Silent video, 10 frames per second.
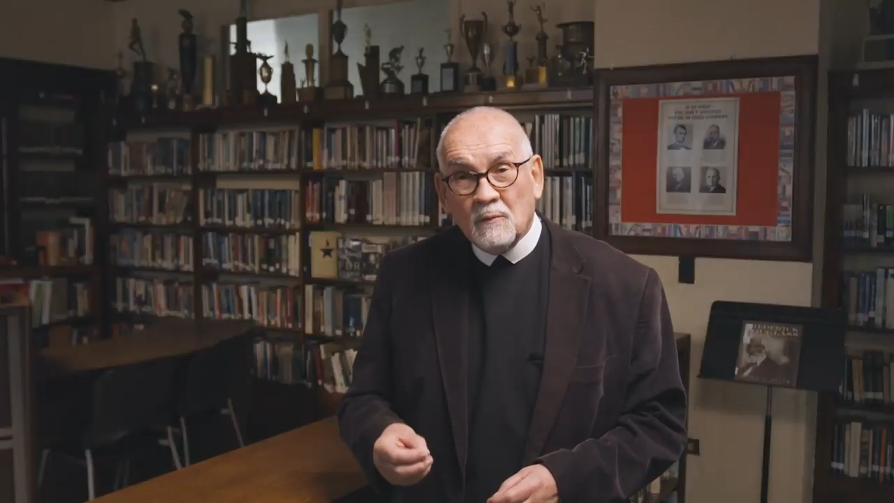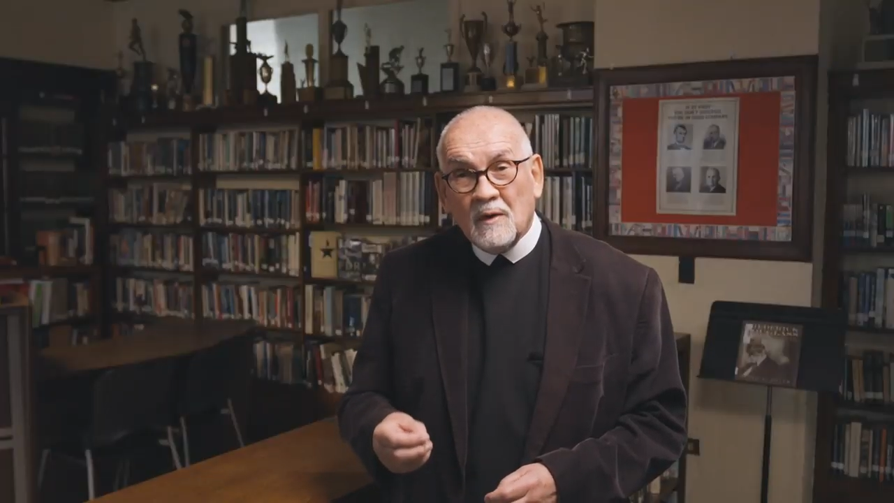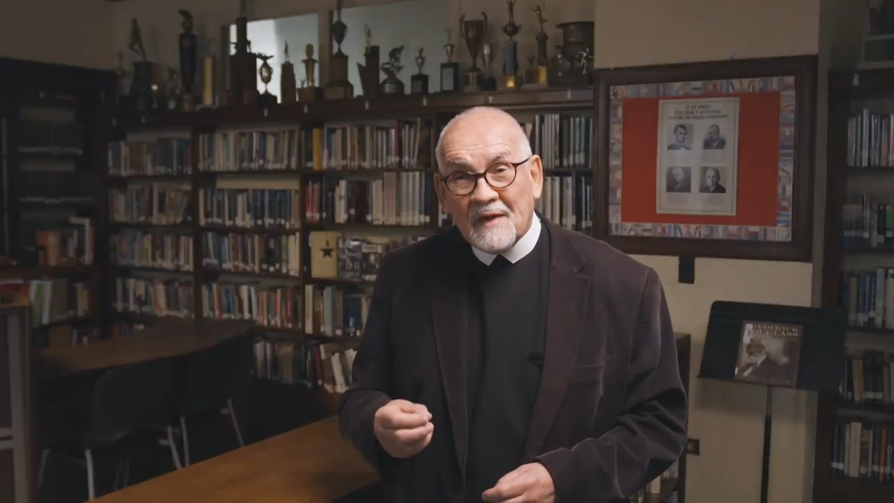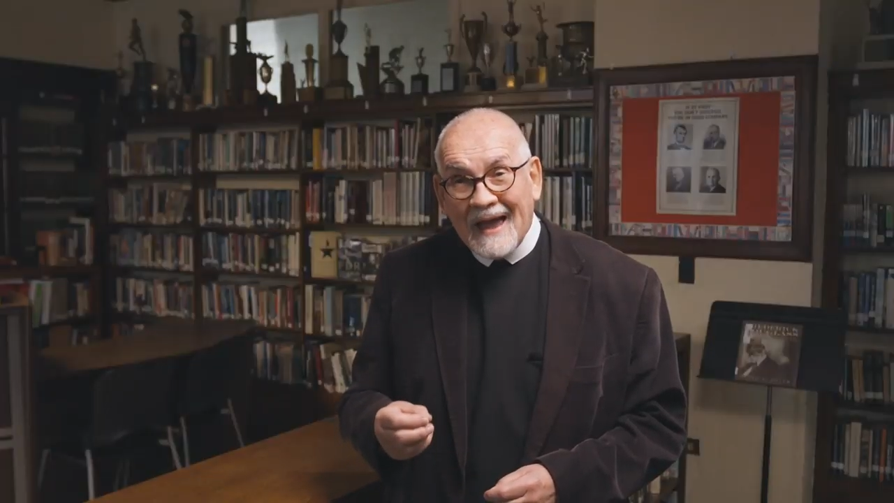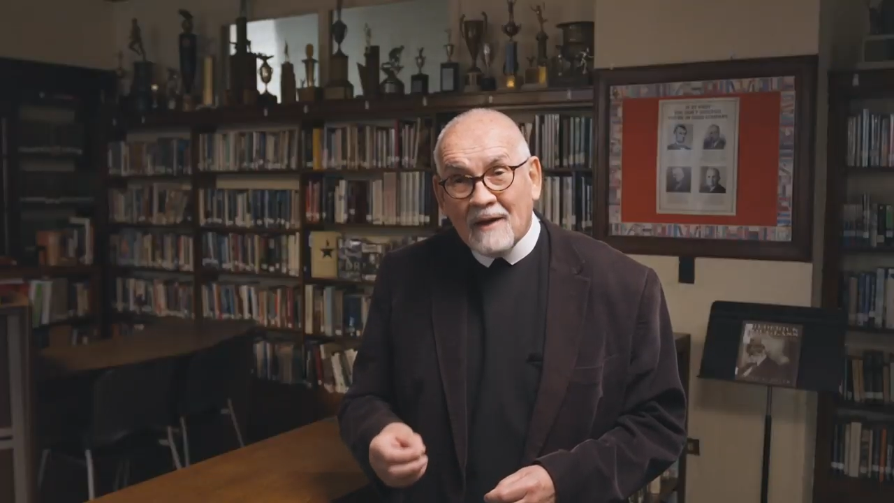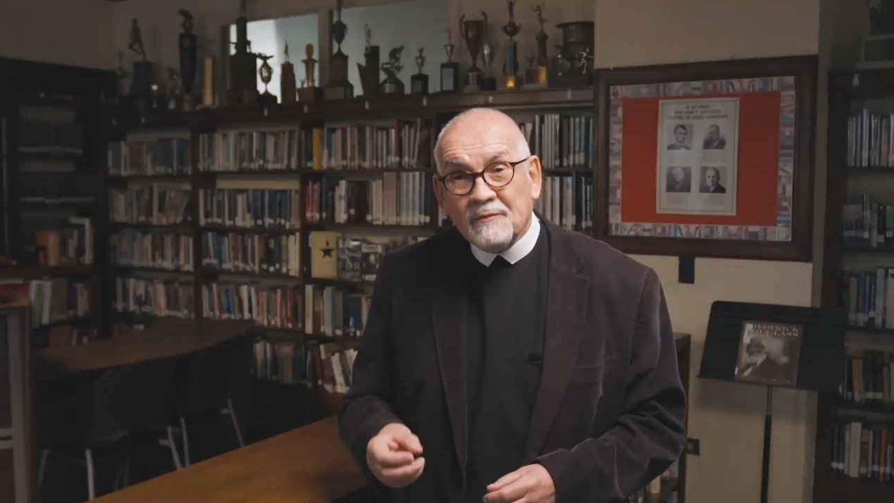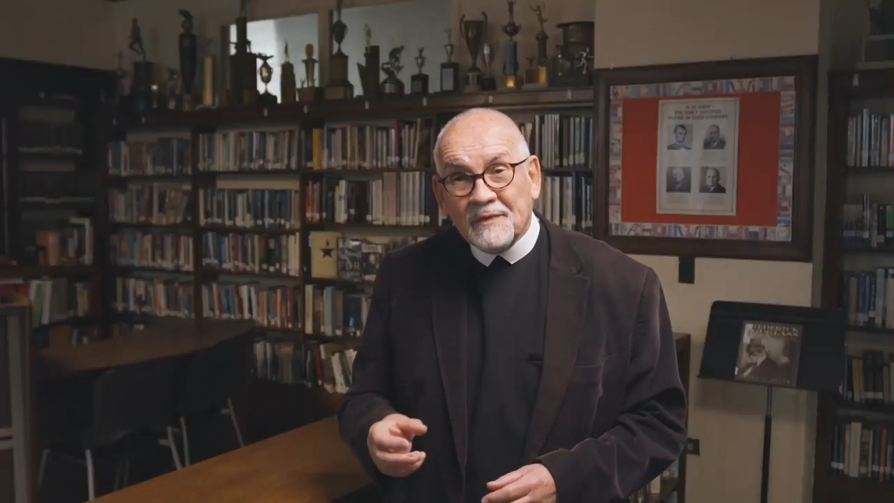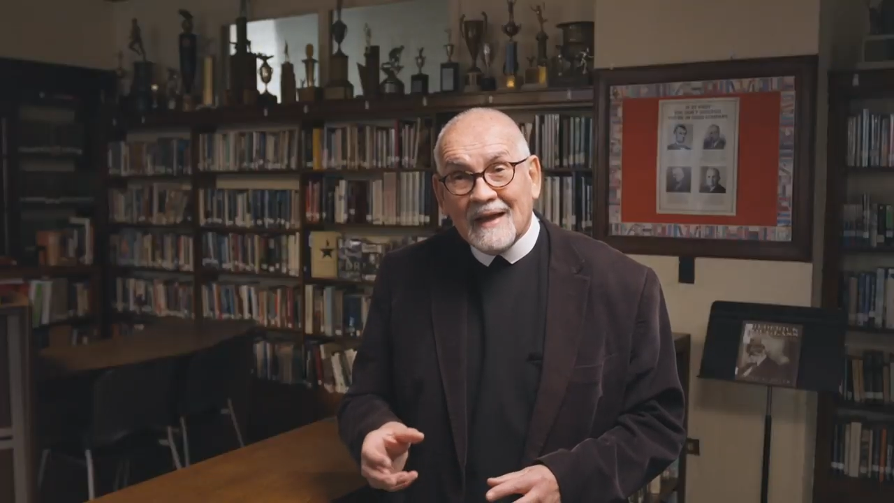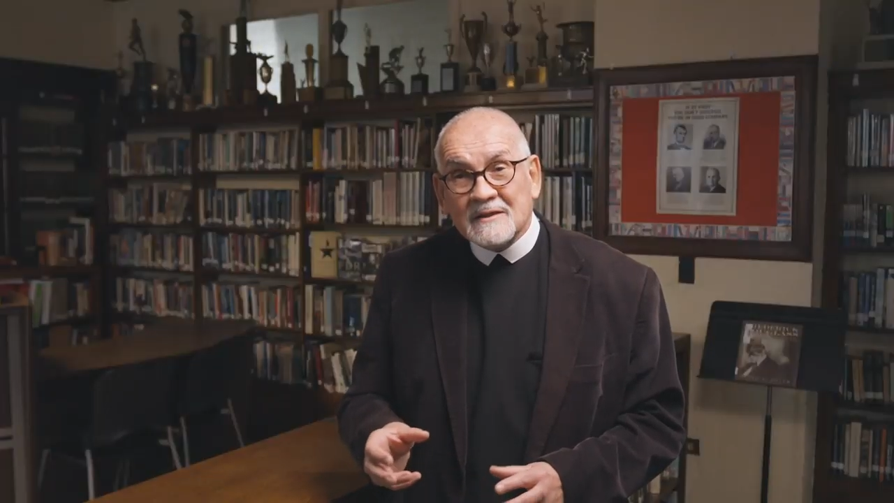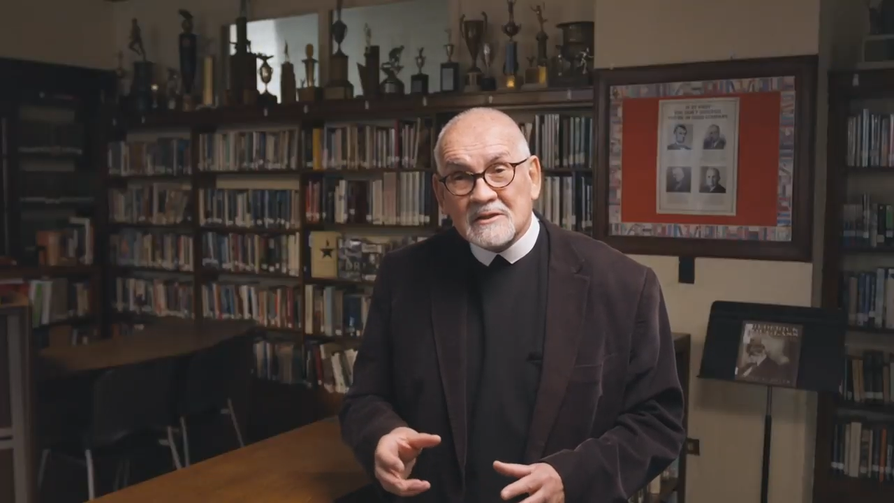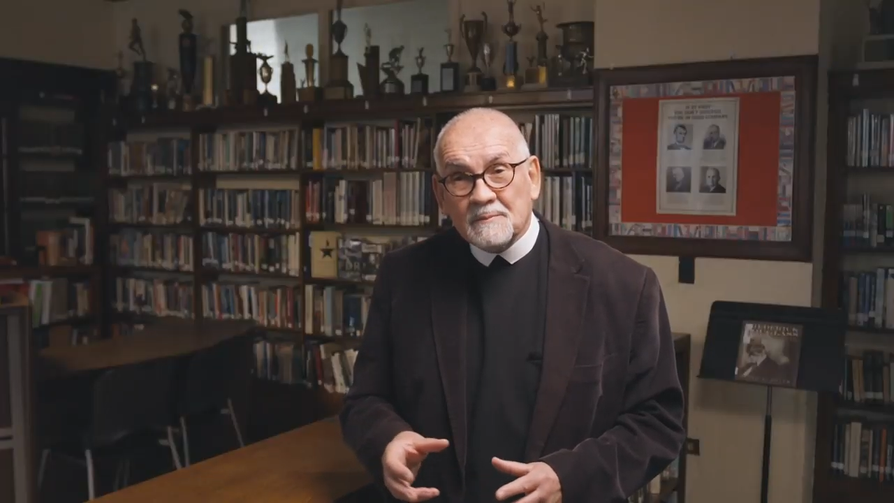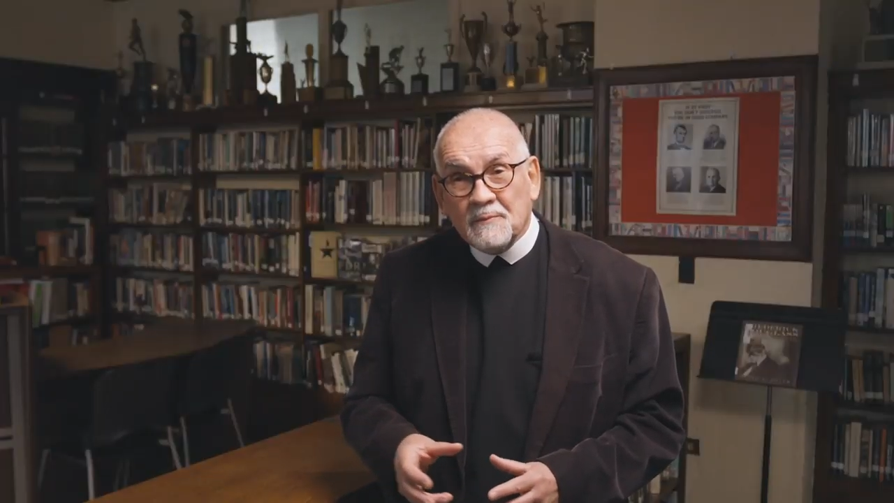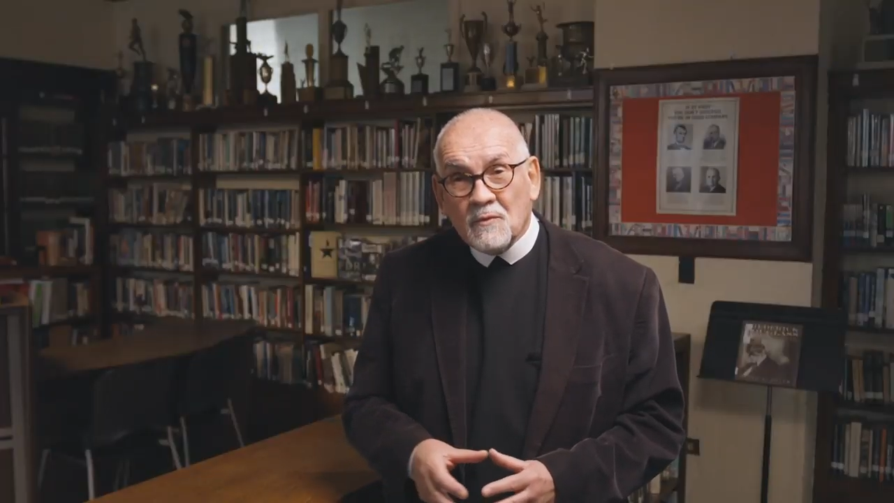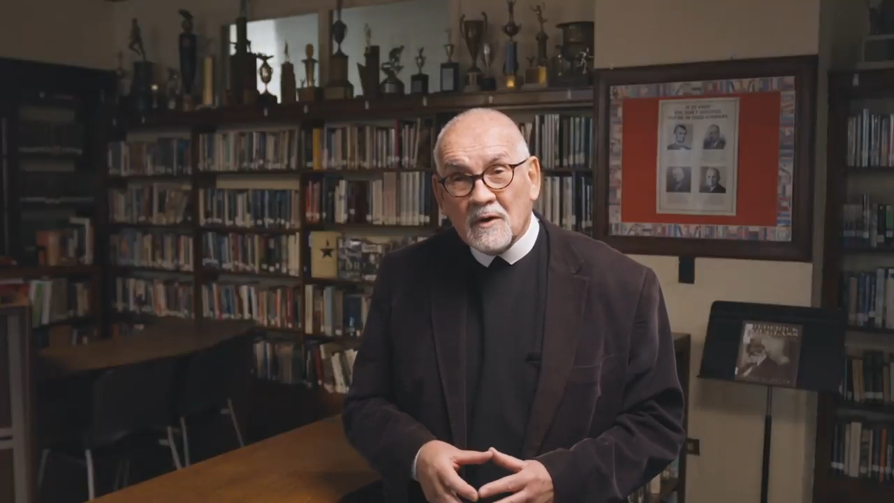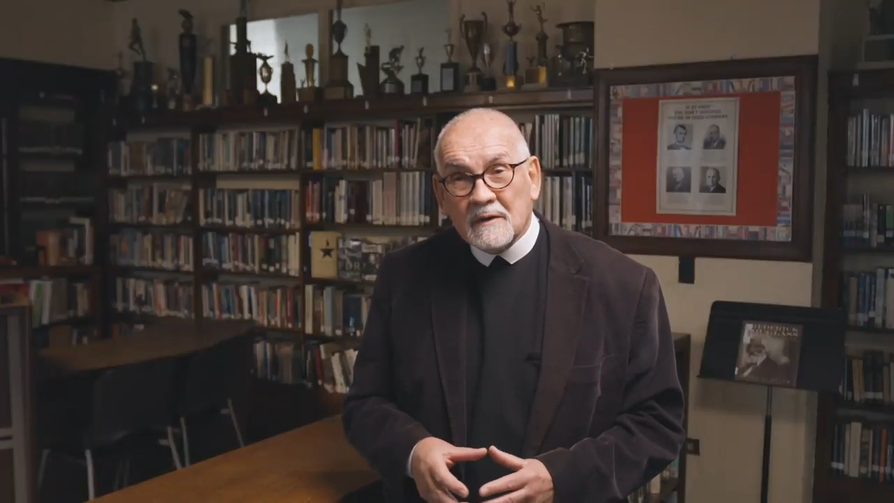Without that
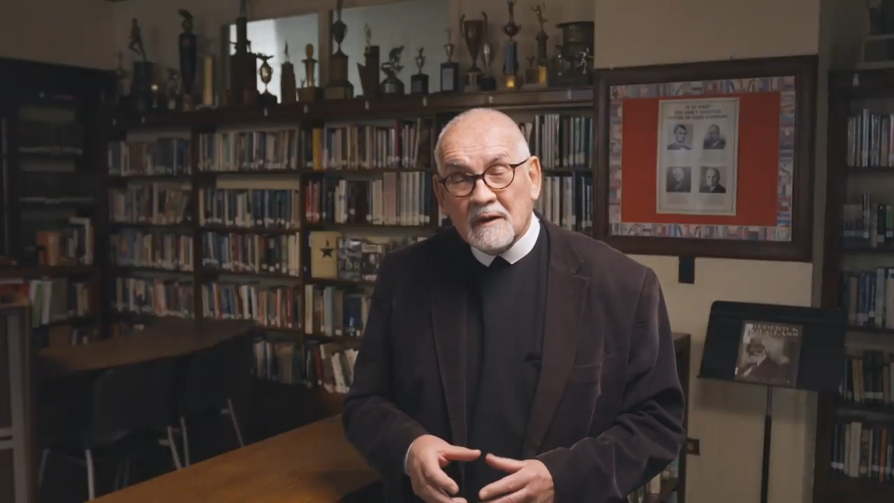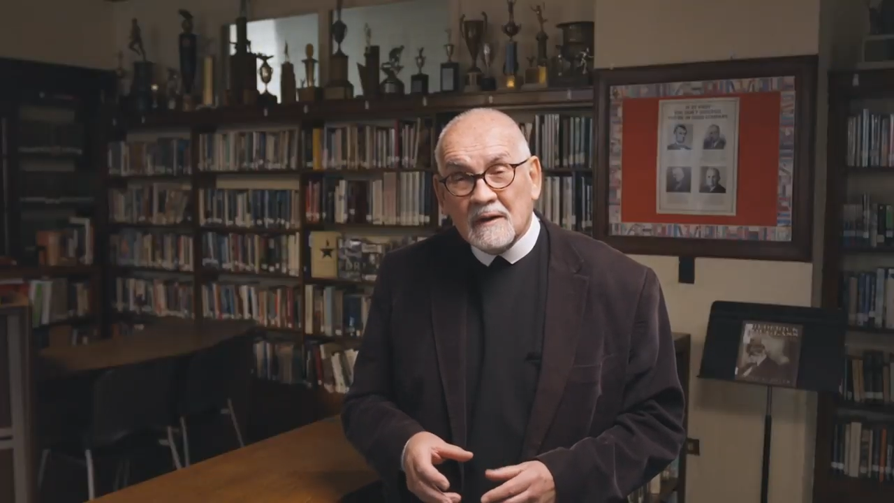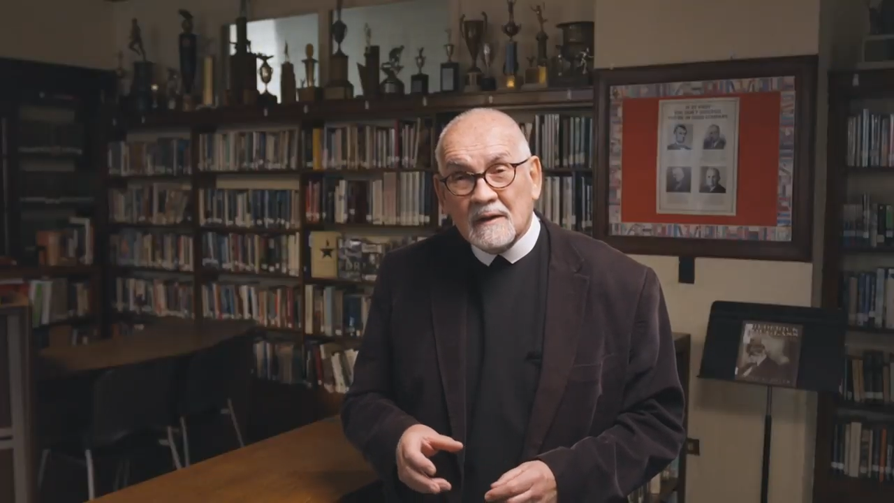support,